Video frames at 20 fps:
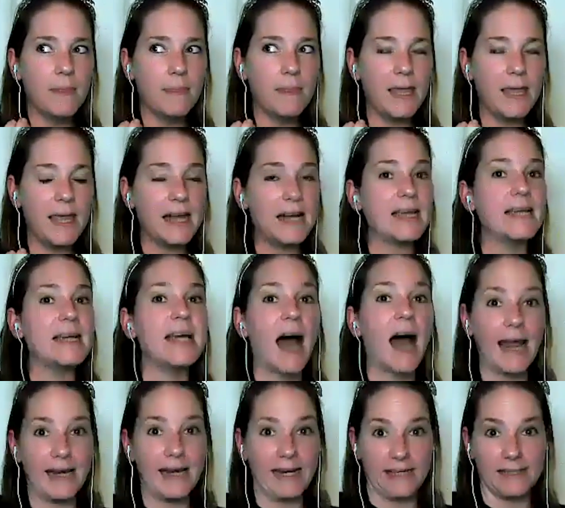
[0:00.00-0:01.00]
in
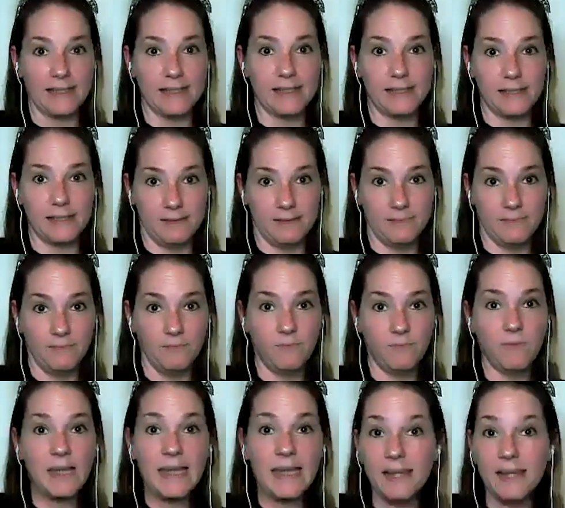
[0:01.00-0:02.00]
guidance
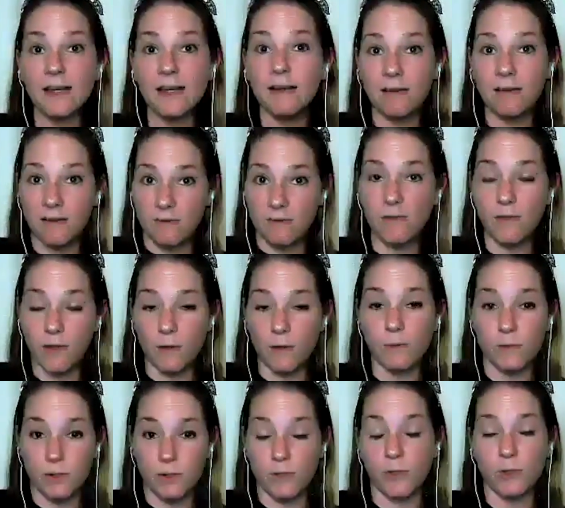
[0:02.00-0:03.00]
in
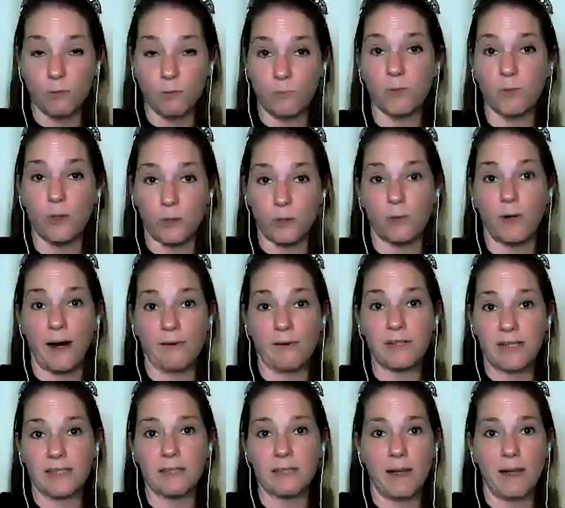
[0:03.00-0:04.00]
those, those, those
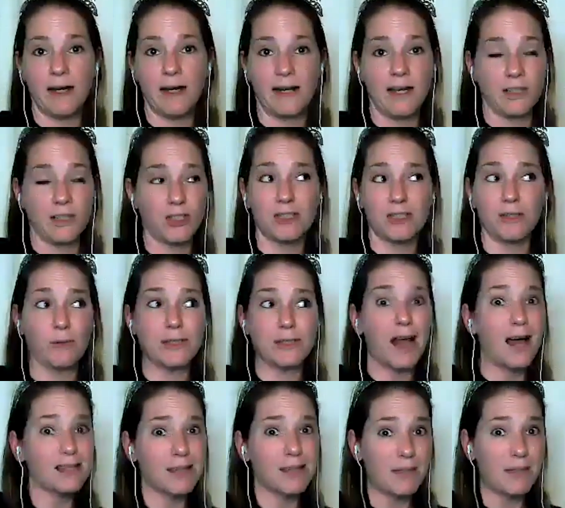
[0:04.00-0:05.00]
groundings and meditation. So it's
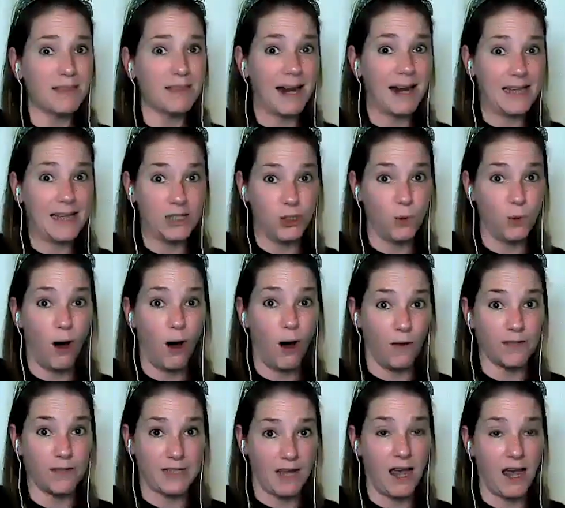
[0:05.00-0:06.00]
not something that I can do all
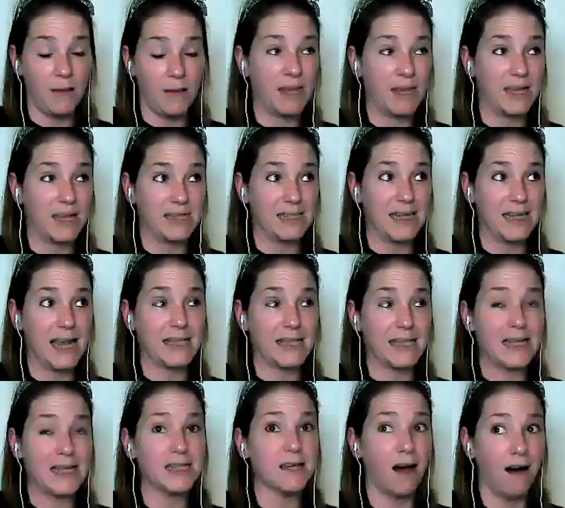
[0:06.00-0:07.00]
the time because it takes a
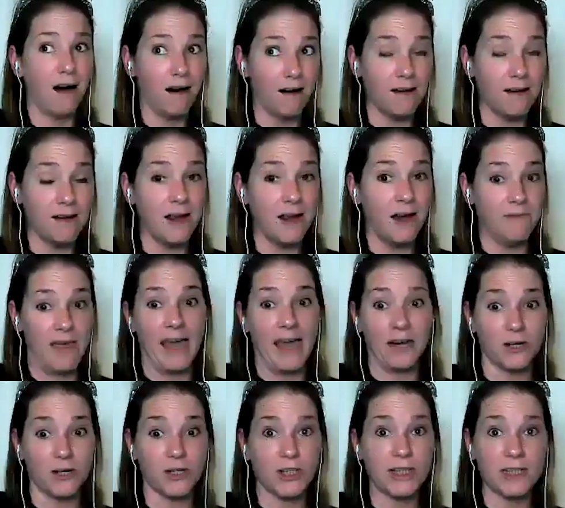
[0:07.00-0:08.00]
ton of
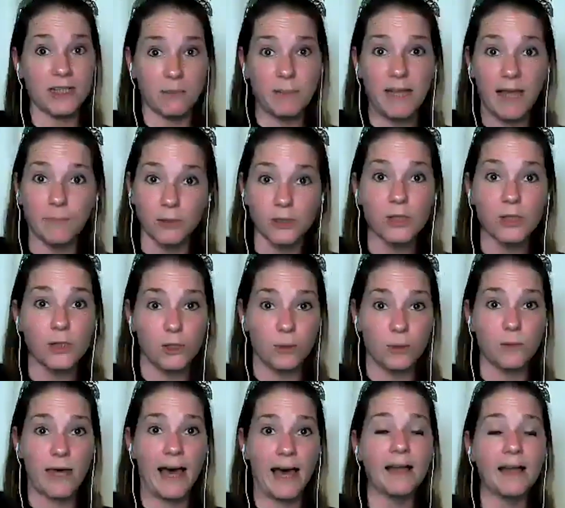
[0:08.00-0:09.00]
energy to be able to
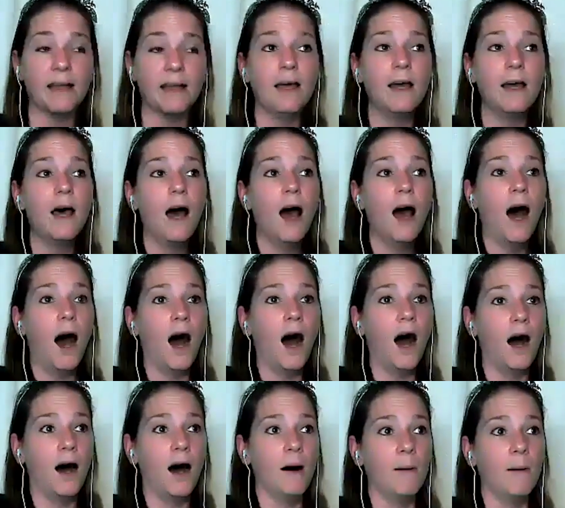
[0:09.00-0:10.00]
do that.
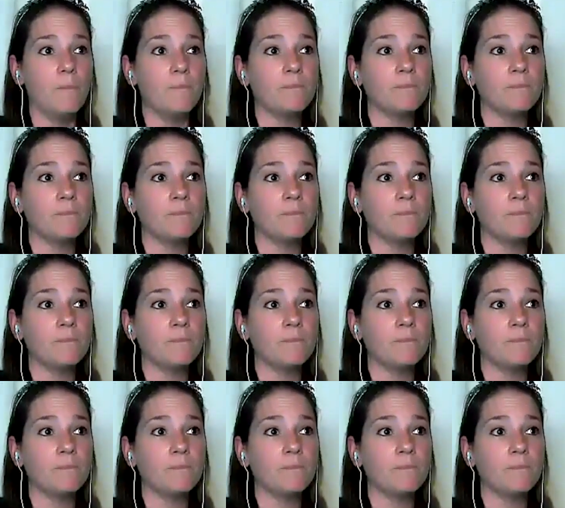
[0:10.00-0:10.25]
Um,